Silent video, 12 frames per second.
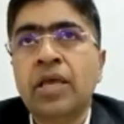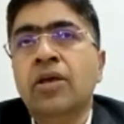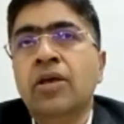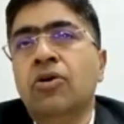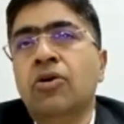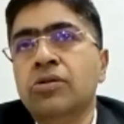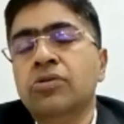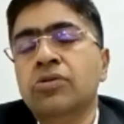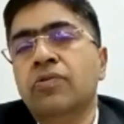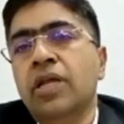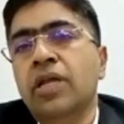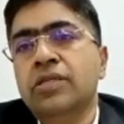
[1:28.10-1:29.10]
Also,
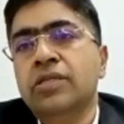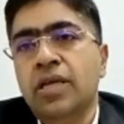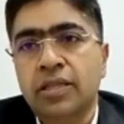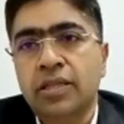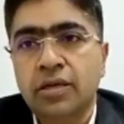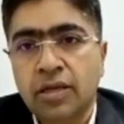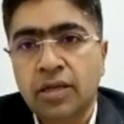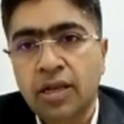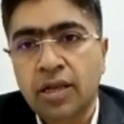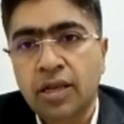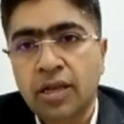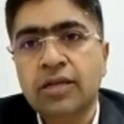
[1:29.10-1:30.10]
when I say the
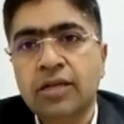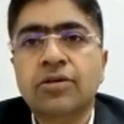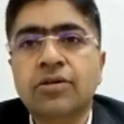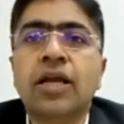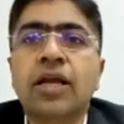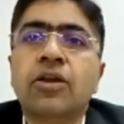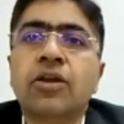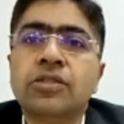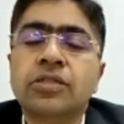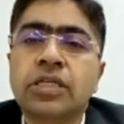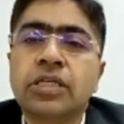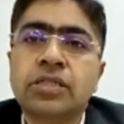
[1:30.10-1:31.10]
clinical trial
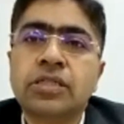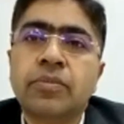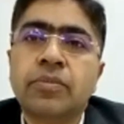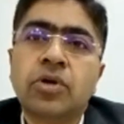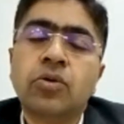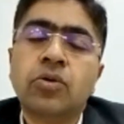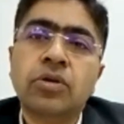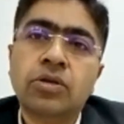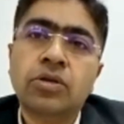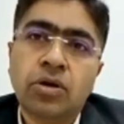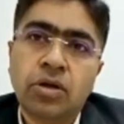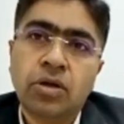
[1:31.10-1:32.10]
logistics, I'm not only
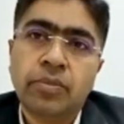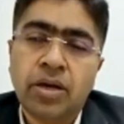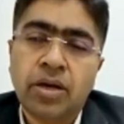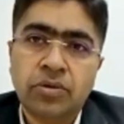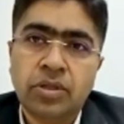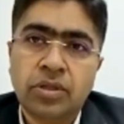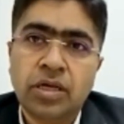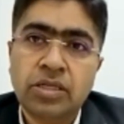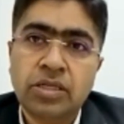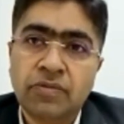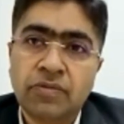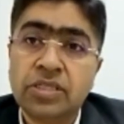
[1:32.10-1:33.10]
talking about the
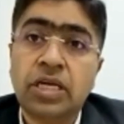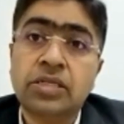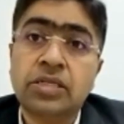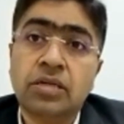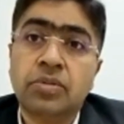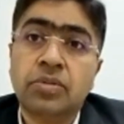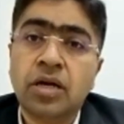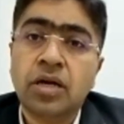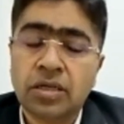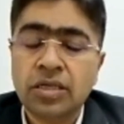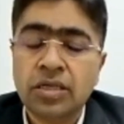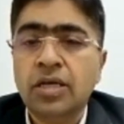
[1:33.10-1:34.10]
investigational product.
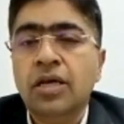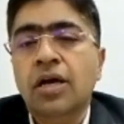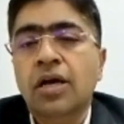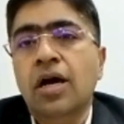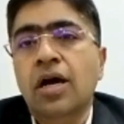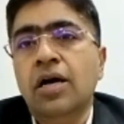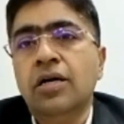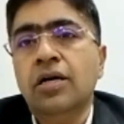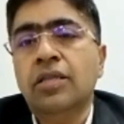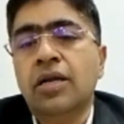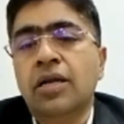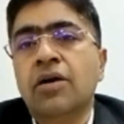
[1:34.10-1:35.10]
There
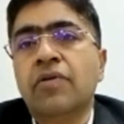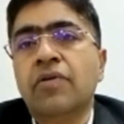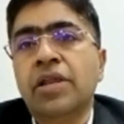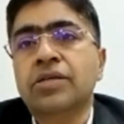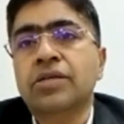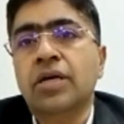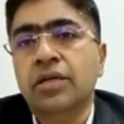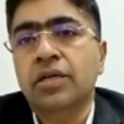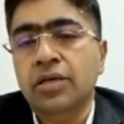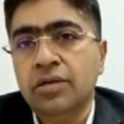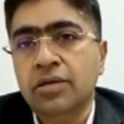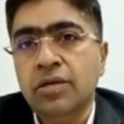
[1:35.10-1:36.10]
are various
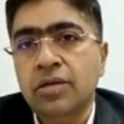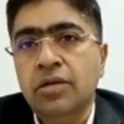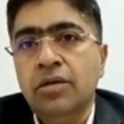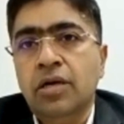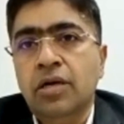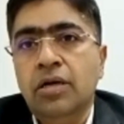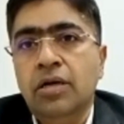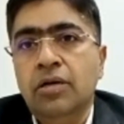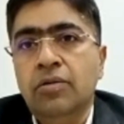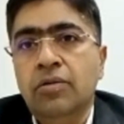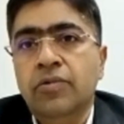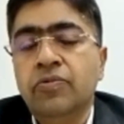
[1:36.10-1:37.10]
other,
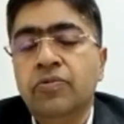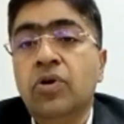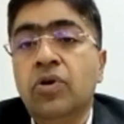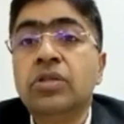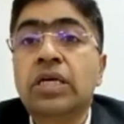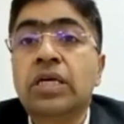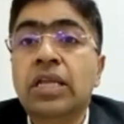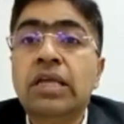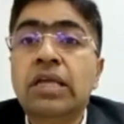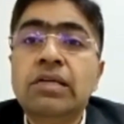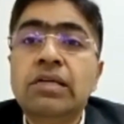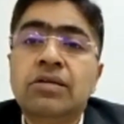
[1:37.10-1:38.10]
which we call the
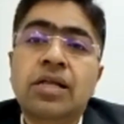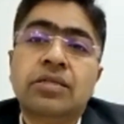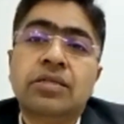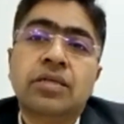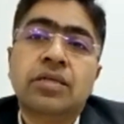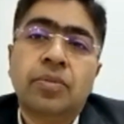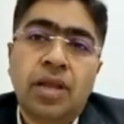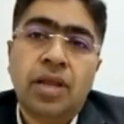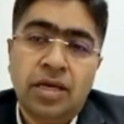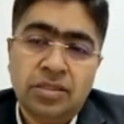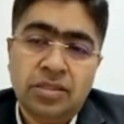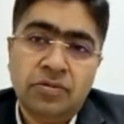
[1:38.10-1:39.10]
clinical trial
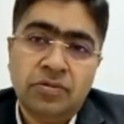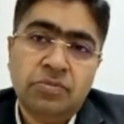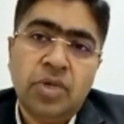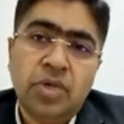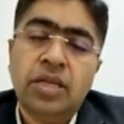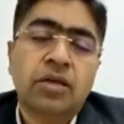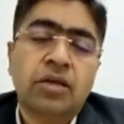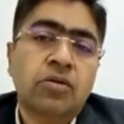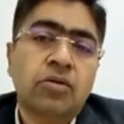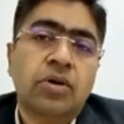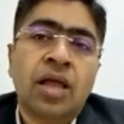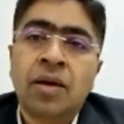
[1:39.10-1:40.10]
supplies, which may
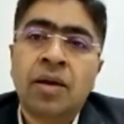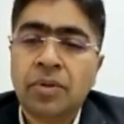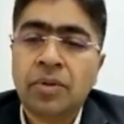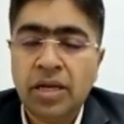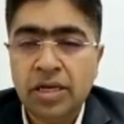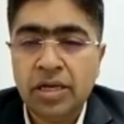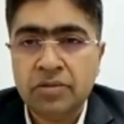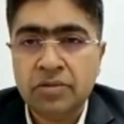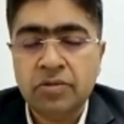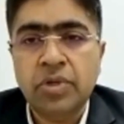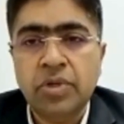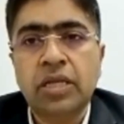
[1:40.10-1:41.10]
include lab kits,
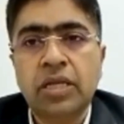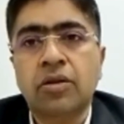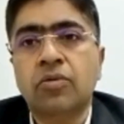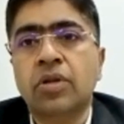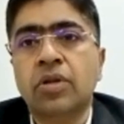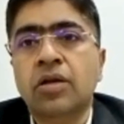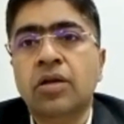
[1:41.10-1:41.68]
which may include